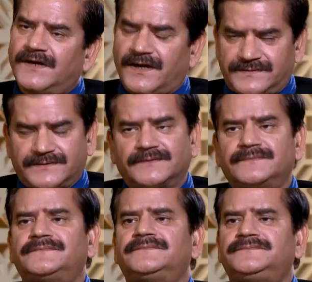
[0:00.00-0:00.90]
right,
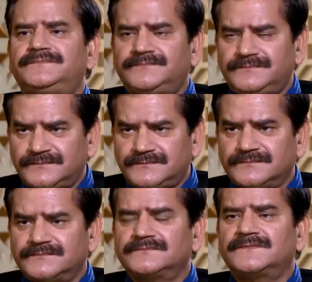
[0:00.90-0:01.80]
2020 sir. in
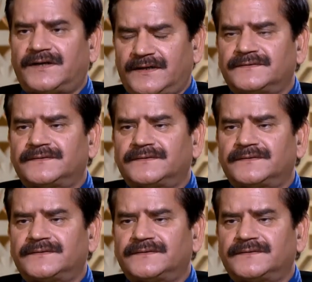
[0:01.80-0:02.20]
Lucknow, right,